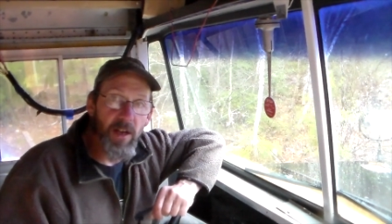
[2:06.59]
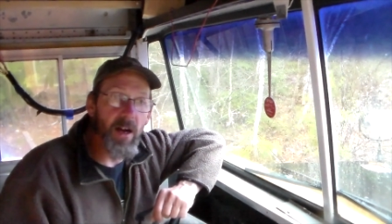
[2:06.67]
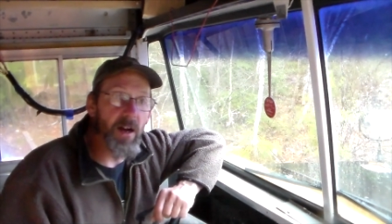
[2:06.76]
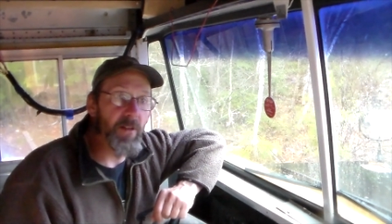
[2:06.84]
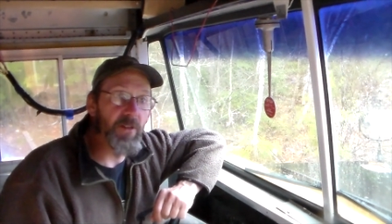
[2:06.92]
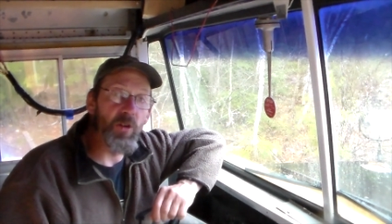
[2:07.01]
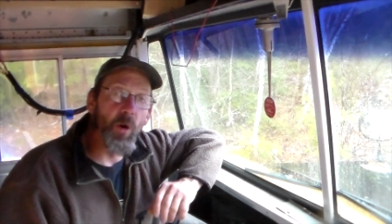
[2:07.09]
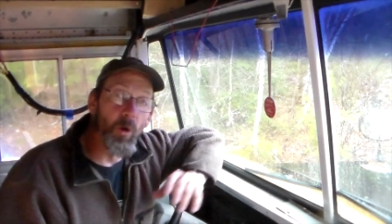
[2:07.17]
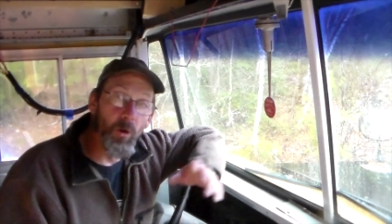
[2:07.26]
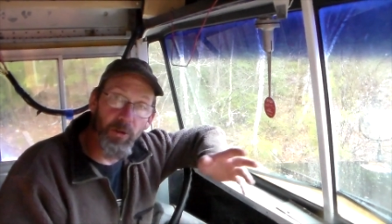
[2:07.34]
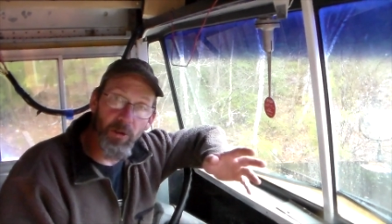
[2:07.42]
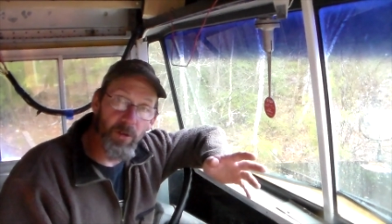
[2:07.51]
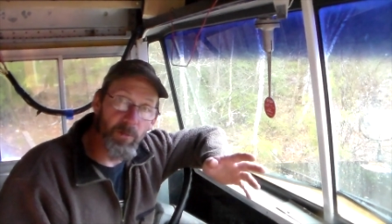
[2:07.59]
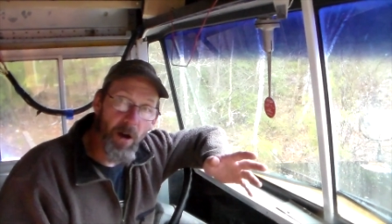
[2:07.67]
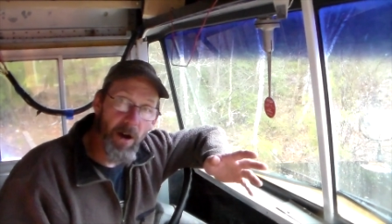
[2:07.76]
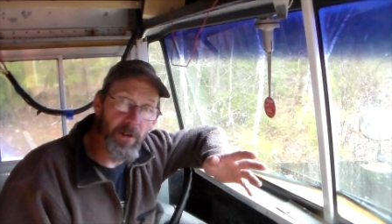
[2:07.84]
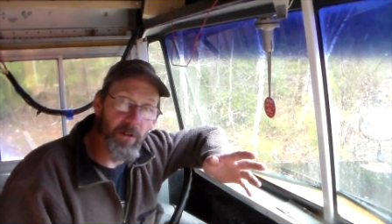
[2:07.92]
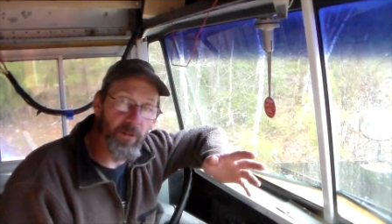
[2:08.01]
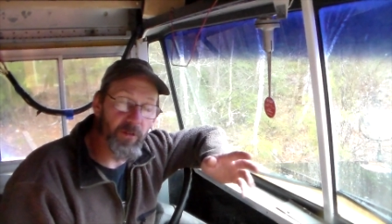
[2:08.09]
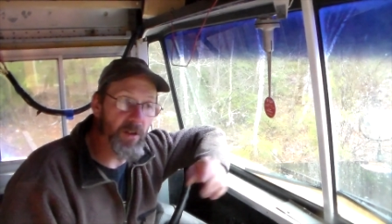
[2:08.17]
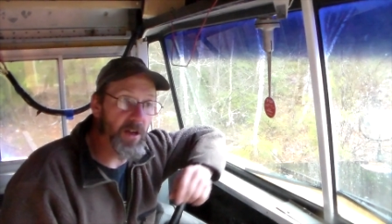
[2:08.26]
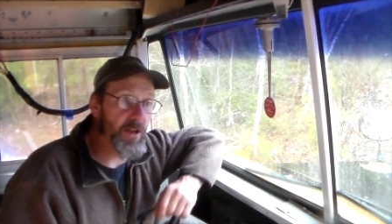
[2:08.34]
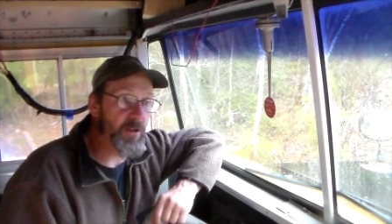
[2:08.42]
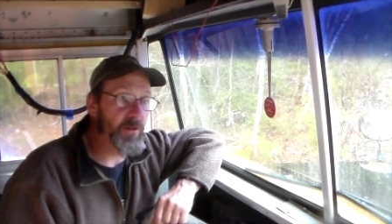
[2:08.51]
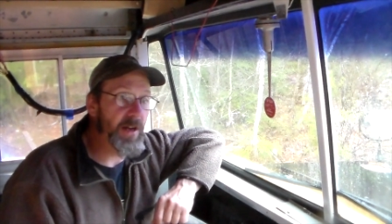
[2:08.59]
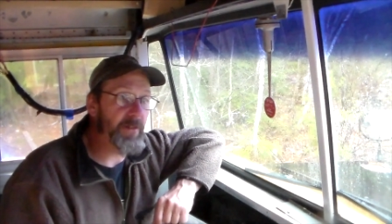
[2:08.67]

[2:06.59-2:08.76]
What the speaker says: The older models, you'd